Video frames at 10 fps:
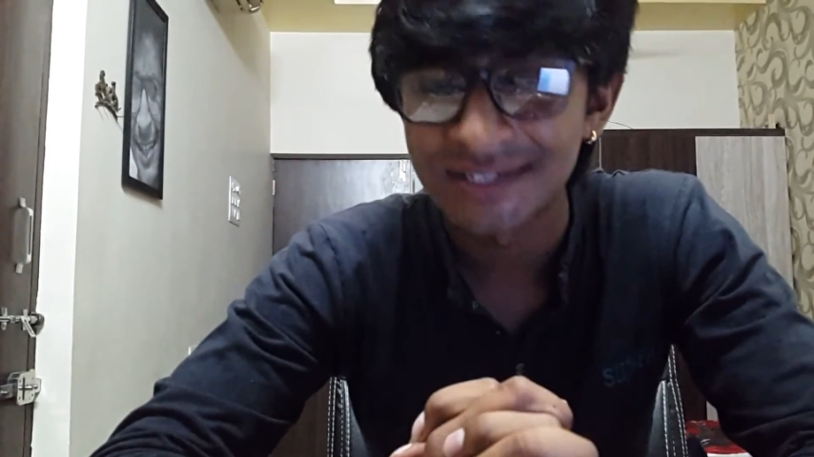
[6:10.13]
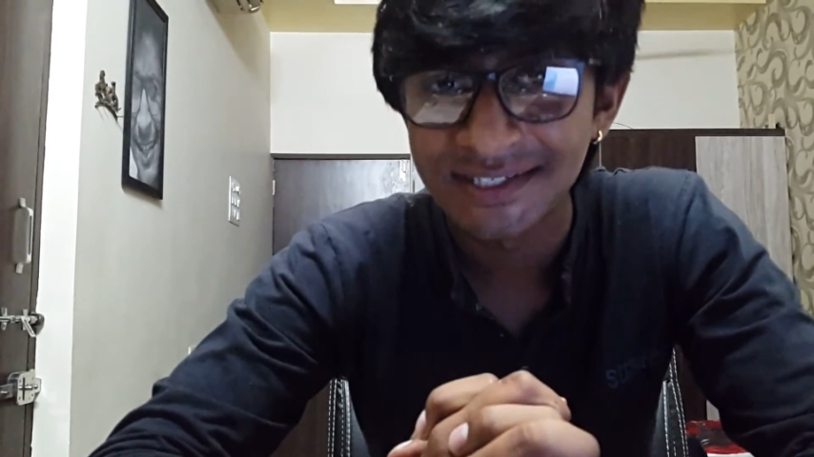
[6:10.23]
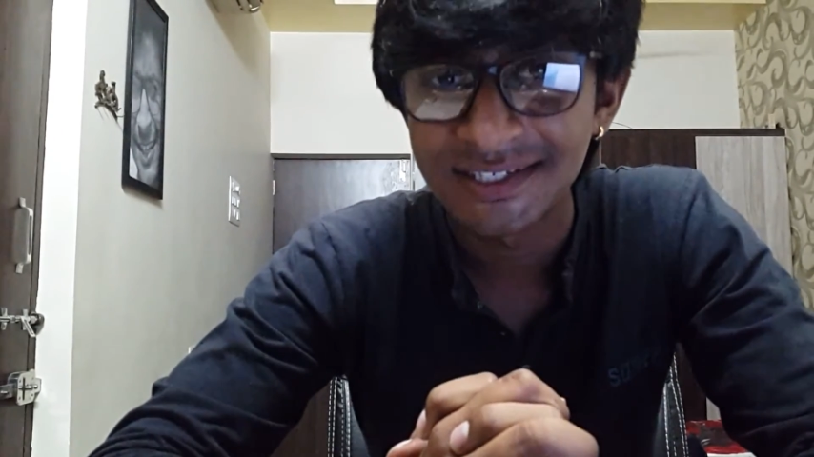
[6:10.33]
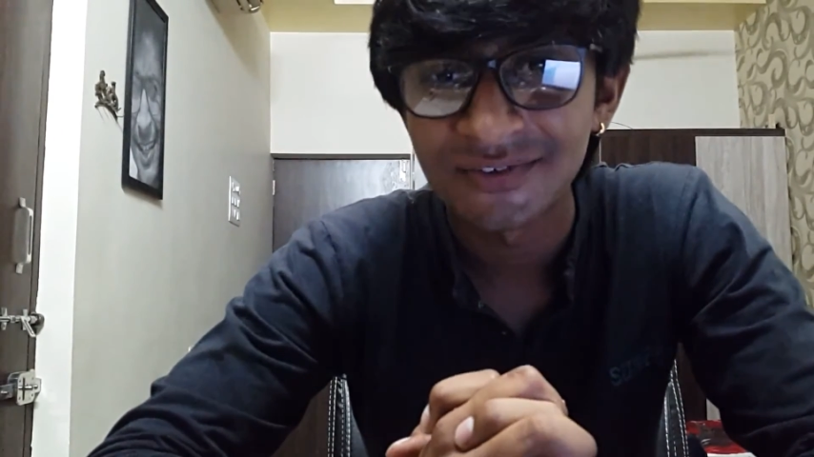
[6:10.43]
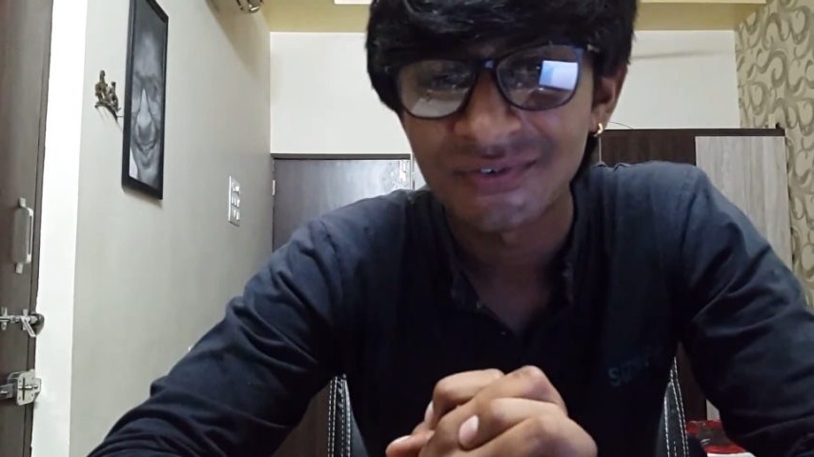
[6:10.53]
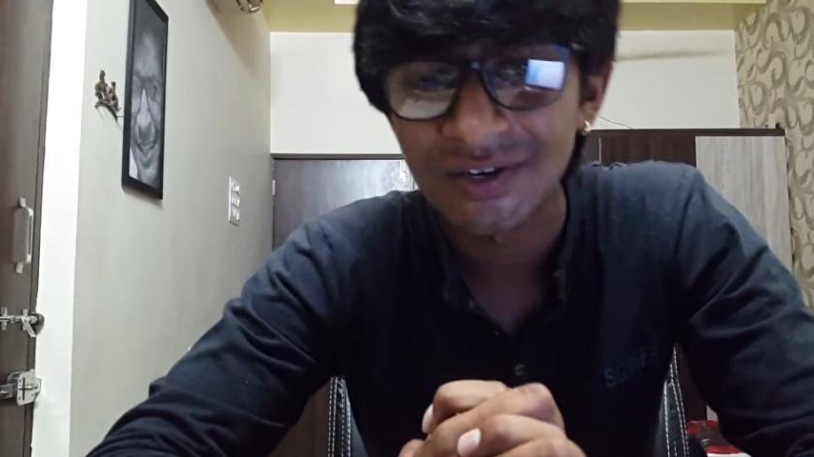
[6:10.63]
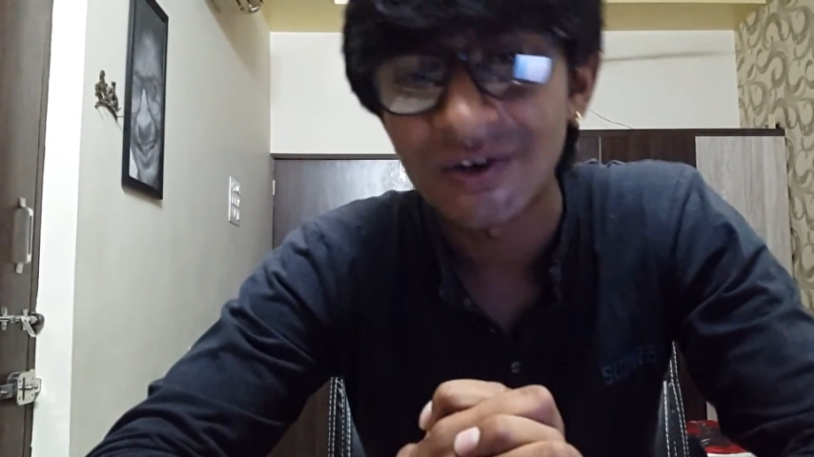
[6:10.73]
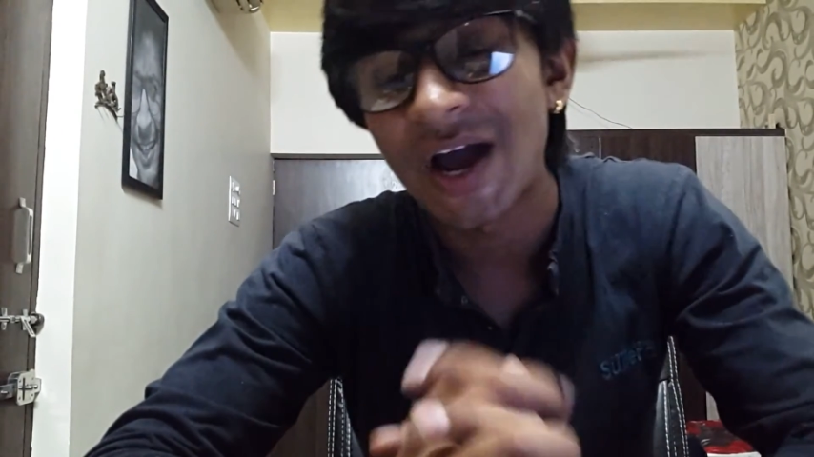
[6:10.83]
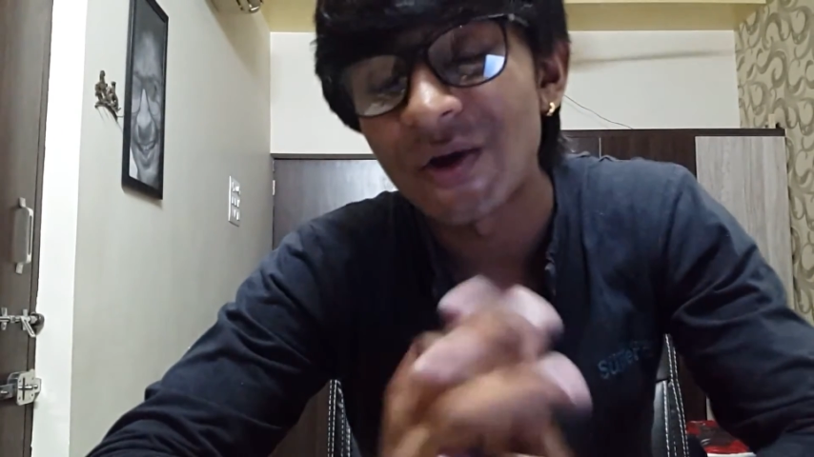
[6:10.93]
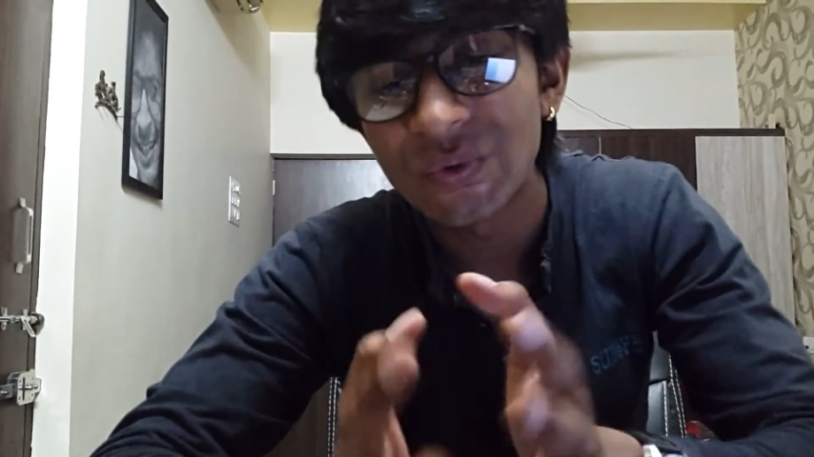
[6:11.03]
assistant
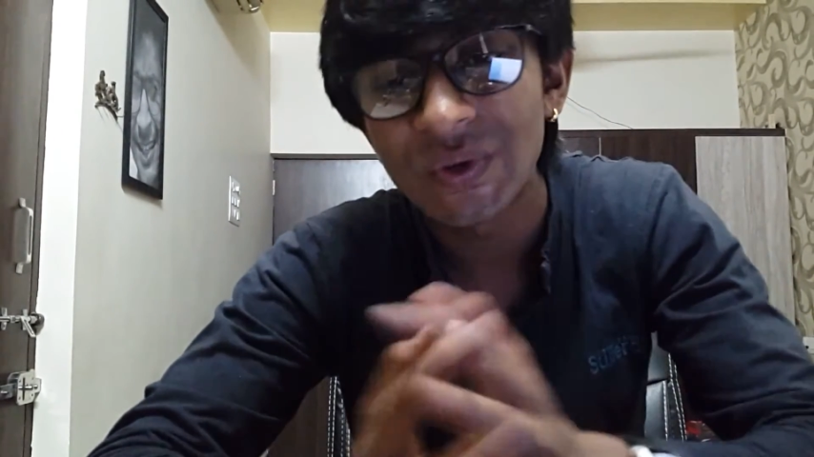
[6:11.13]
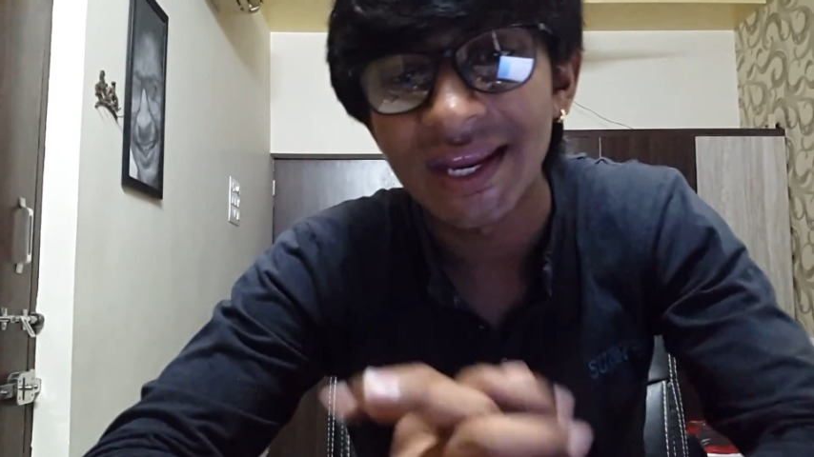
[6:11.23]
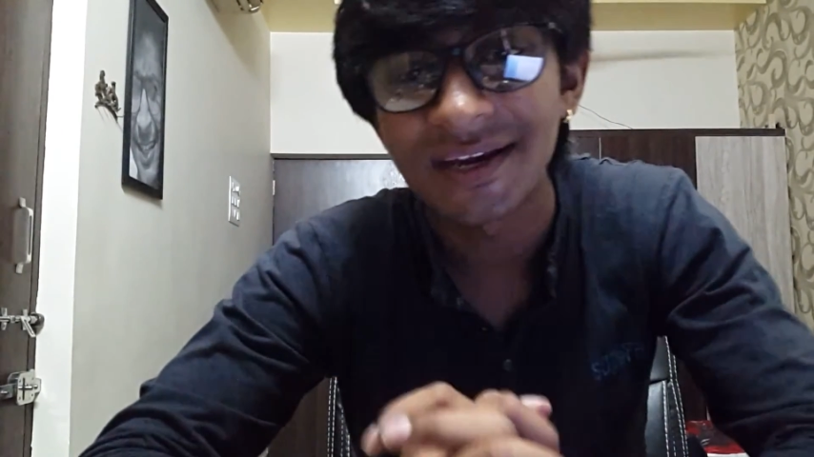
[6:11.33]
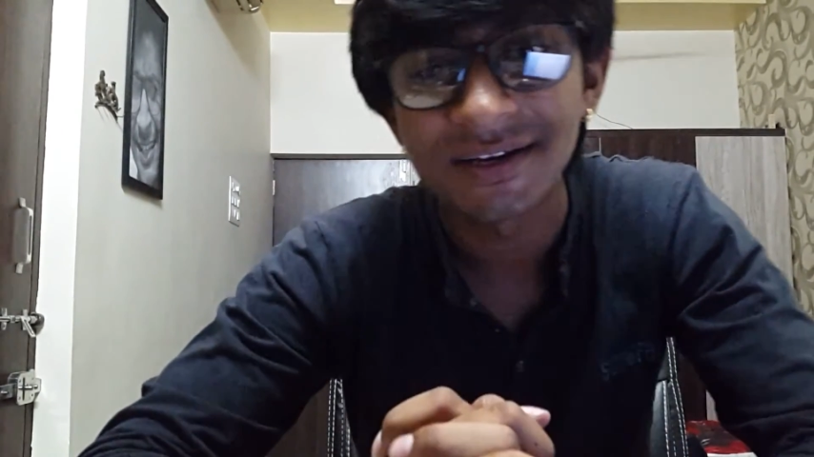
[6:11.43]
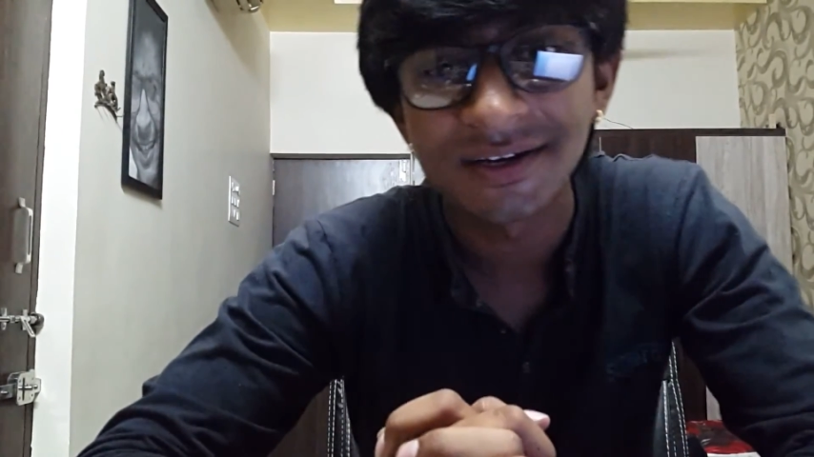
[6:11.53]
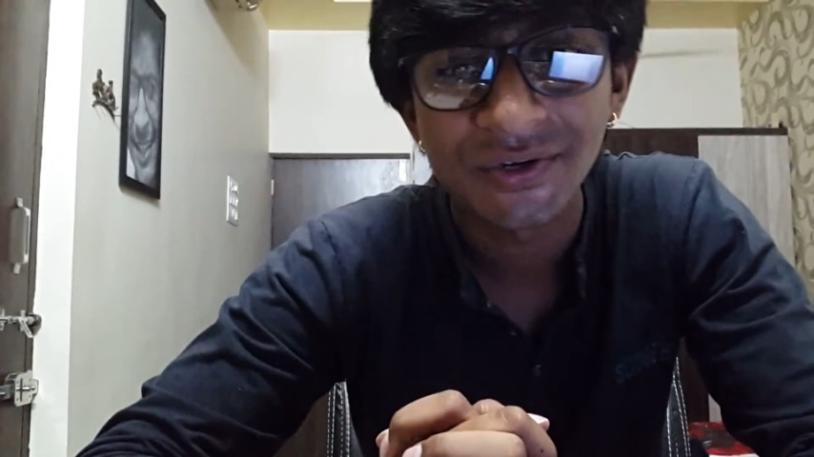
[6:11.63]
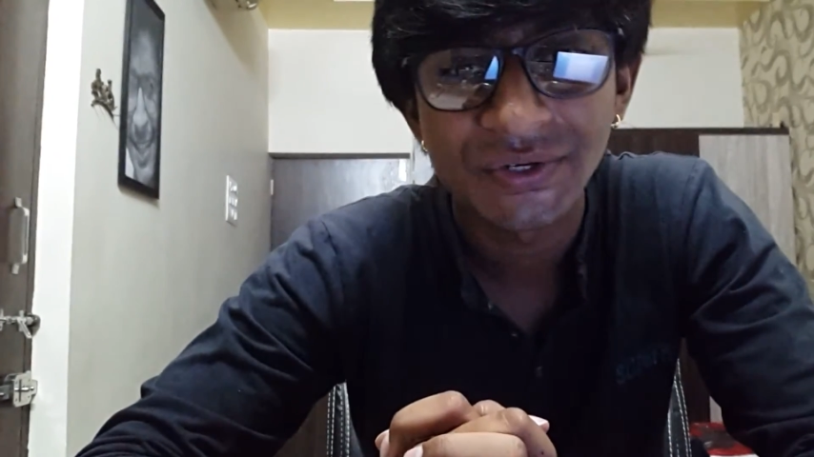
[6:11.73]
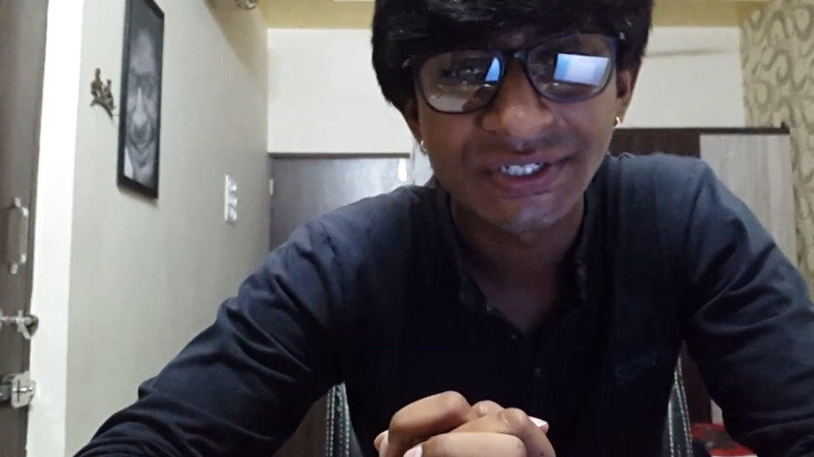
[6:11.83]
work or how you can